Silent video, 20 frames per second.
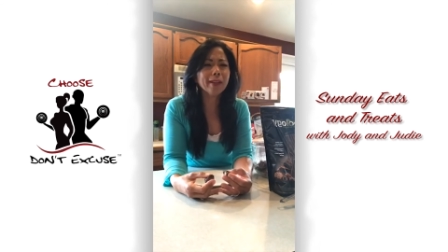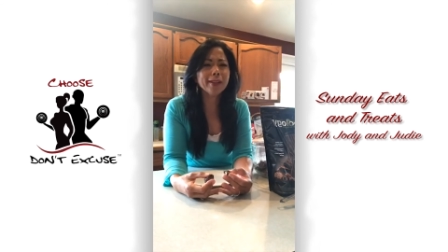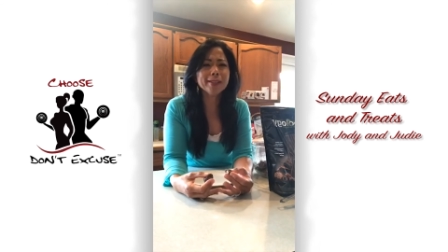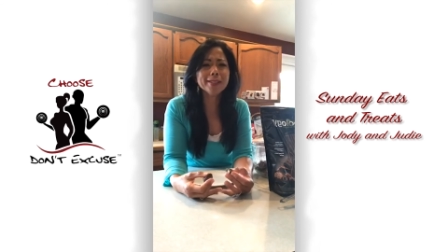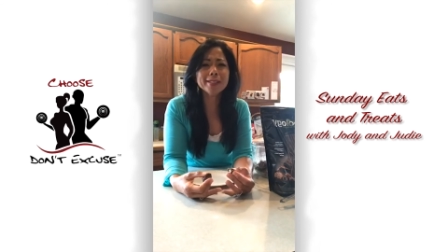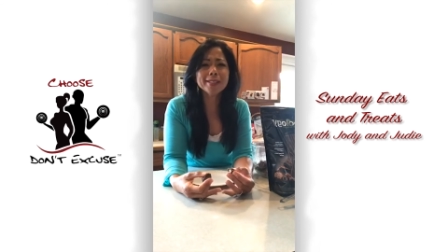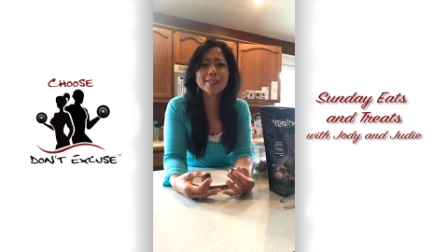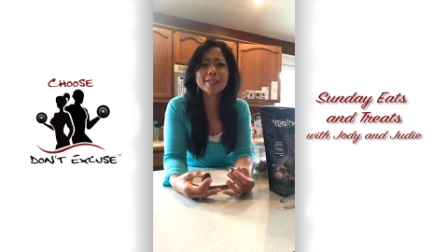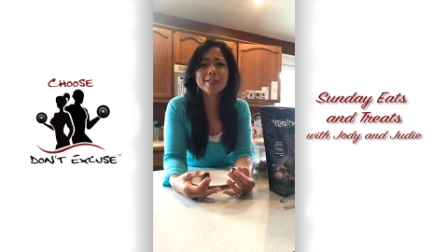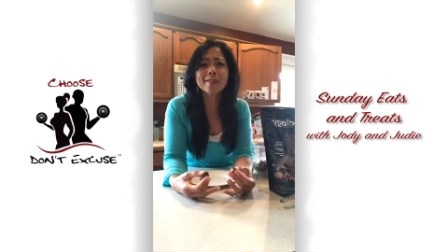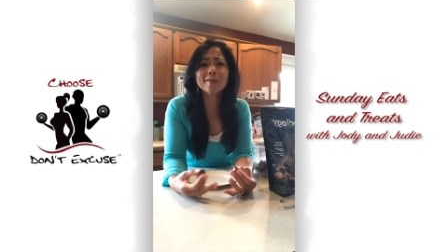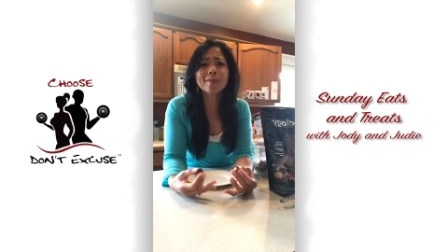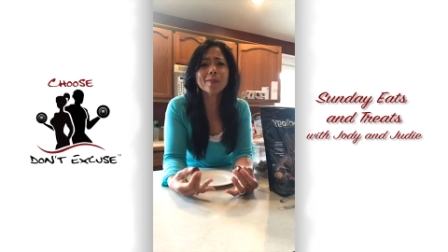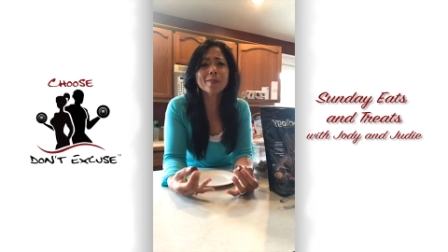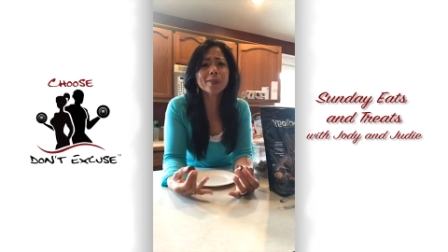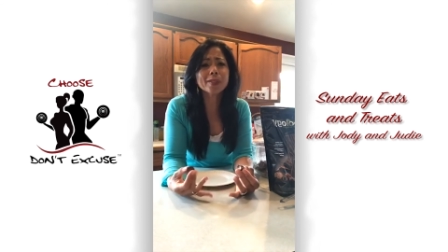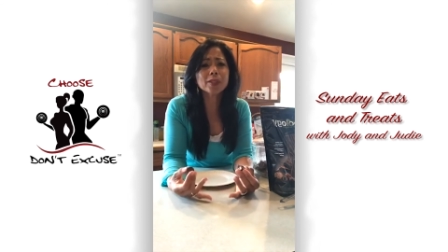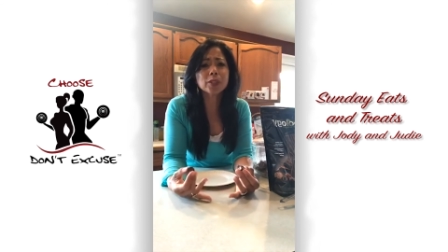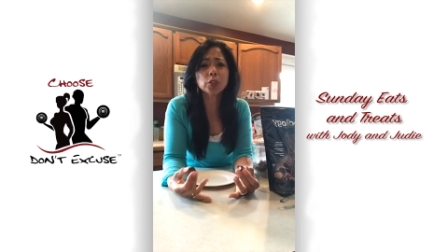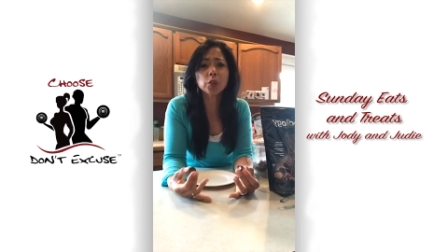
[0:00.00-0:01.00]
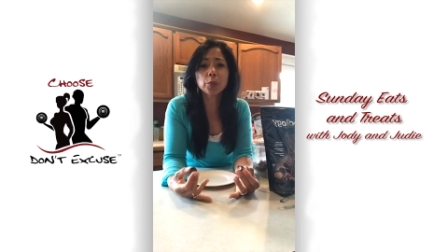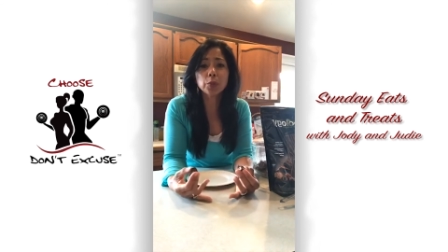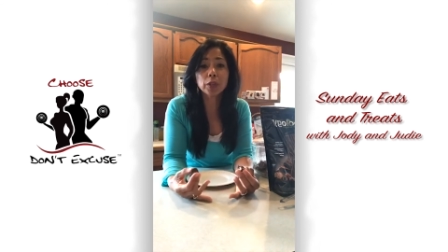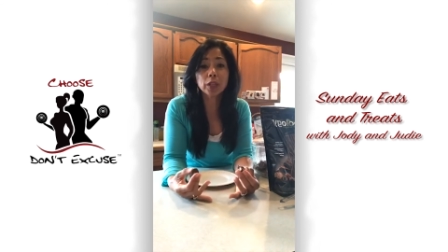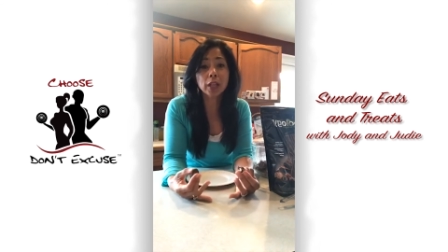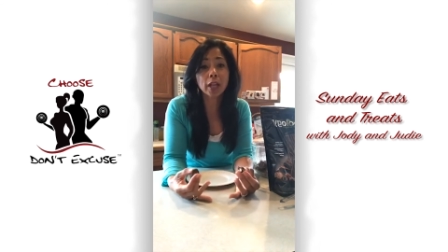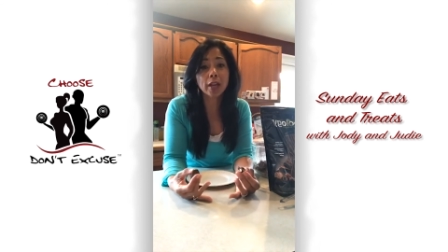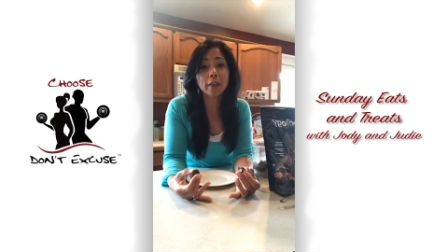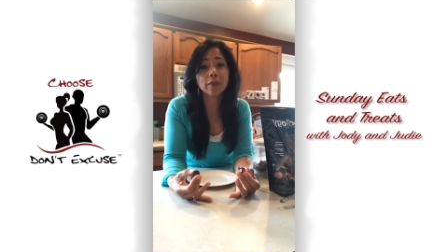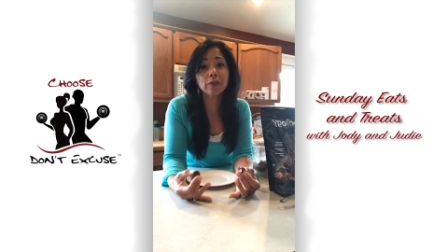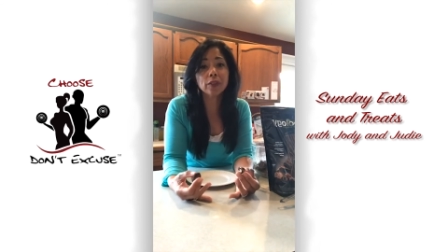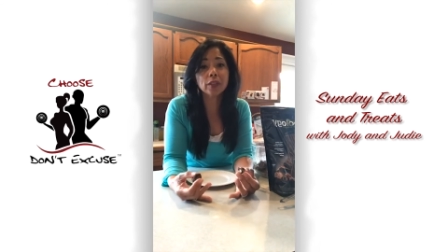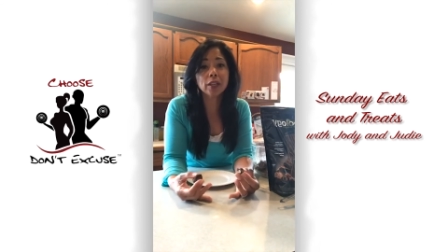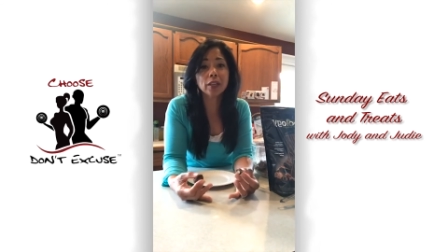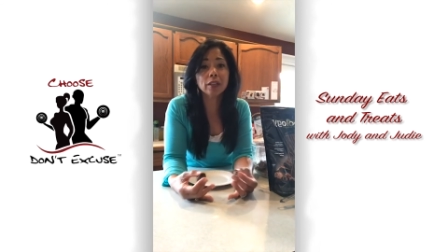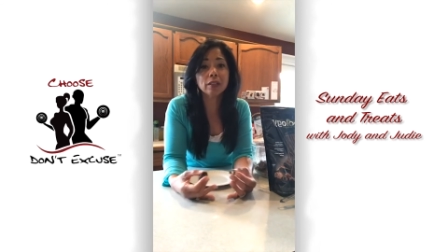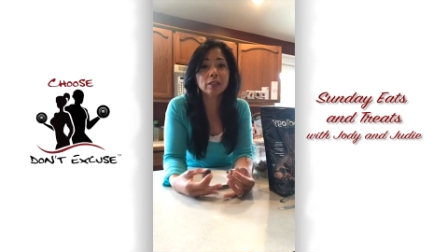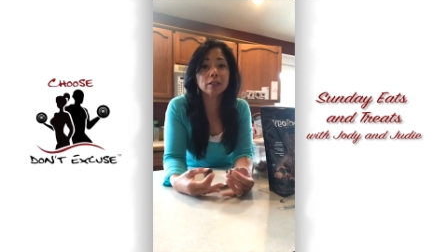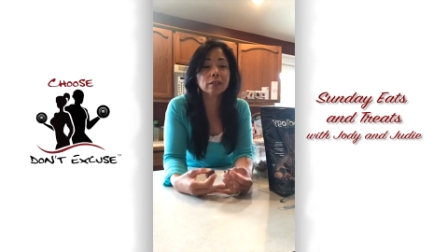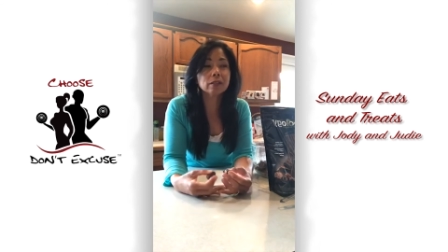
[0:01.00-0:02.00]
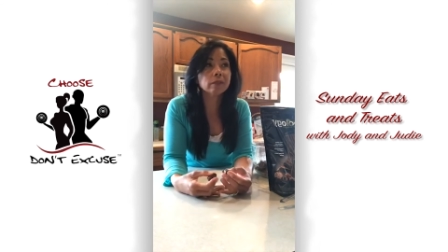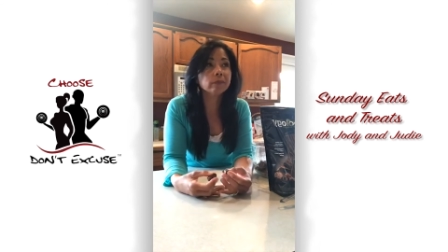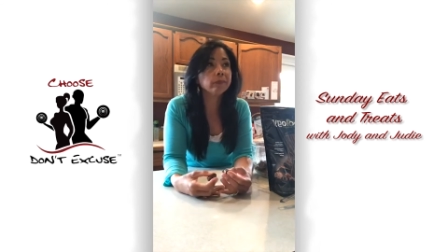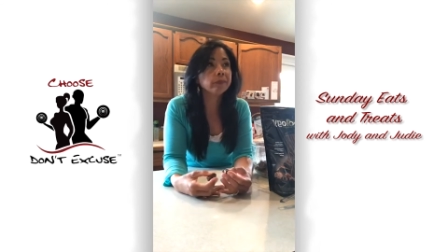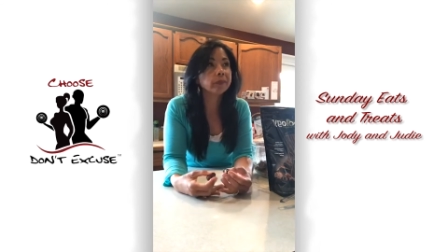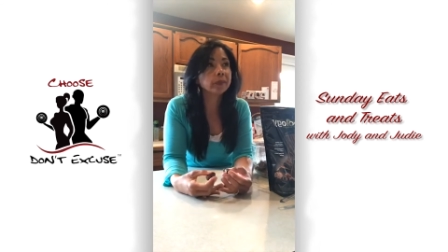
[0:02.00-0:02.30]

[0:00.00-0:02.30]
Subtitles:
just stupid life things.